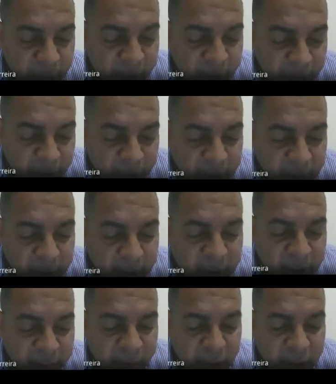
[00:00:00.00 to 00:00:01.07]
Let me
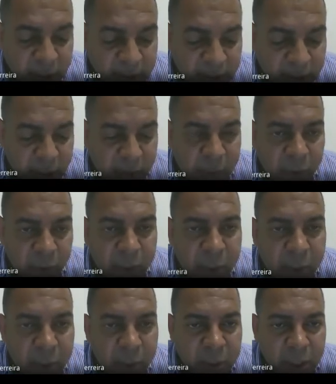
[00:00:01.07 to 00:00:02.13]
give an example.
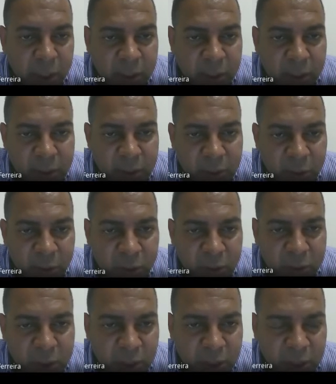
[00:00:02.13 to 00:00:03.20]
Here you
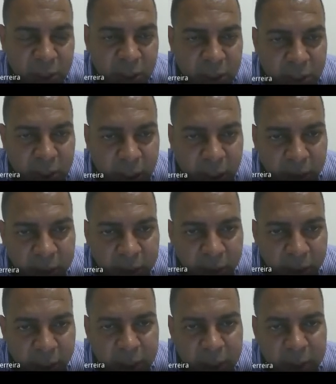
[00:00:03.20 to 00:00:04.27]
see a
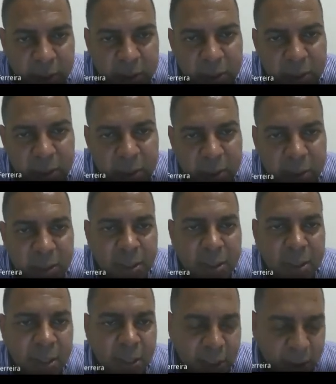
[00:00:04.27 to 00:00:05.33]
brain,
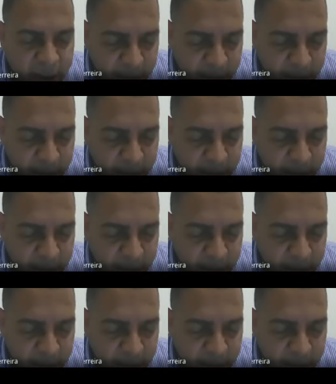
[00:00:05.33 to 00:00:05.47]
and